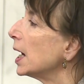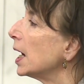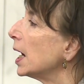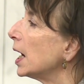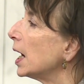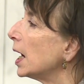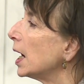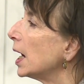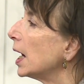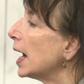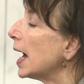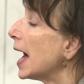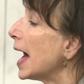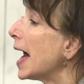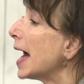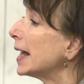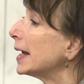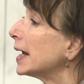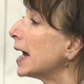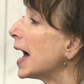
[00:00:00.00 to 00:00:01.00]

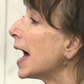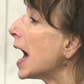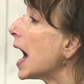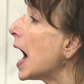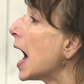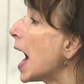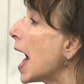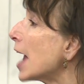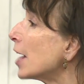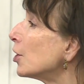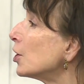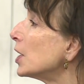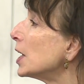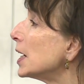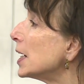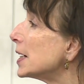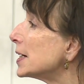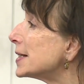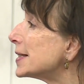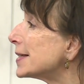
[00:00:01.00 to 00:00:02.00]

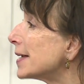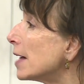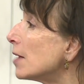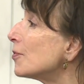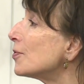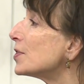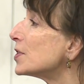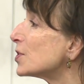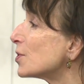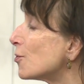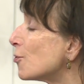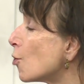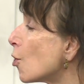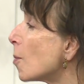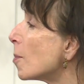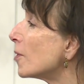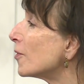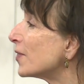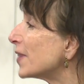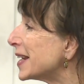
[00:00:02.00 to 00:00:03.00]
irony itself is a
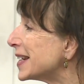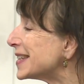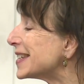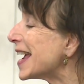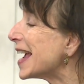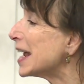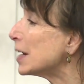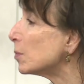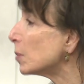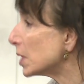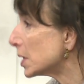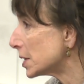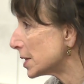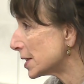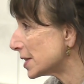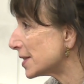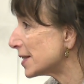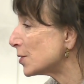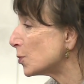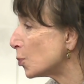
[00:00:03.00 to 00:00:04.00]
form of containment.
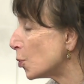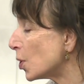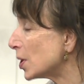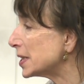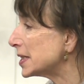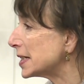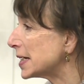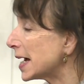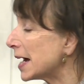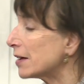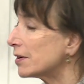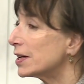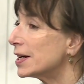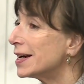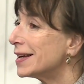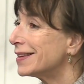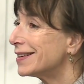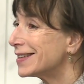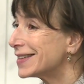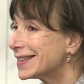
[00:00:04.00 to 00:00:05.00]
As you pointed out,
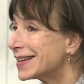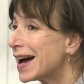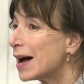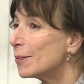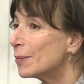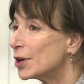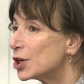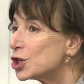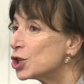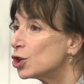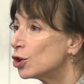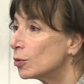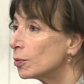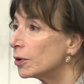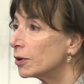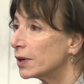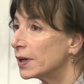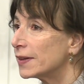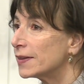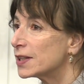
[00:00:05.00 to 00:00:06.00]
there's not much
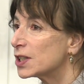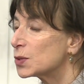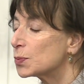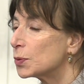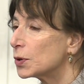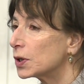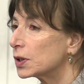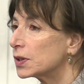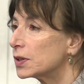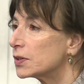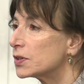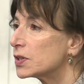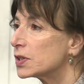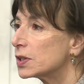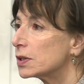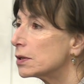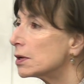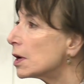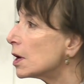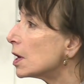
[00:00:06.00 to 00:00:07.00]
humor in this book.
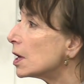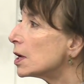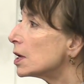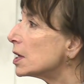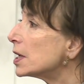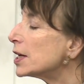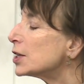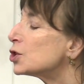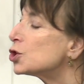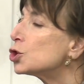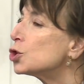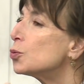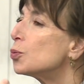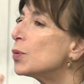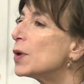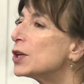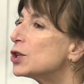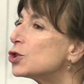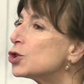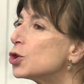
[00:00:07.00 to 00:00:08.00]
It's
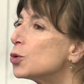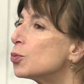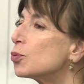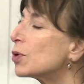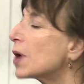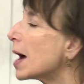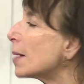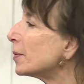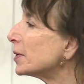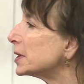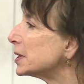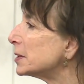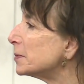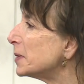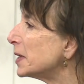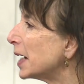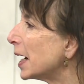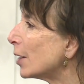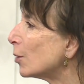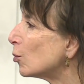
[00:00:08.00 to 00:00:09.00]
too primal to
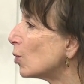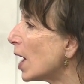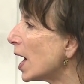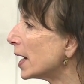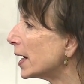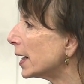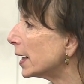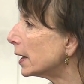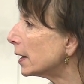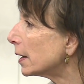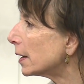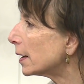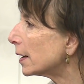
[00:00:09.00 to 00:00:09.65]
be ironic.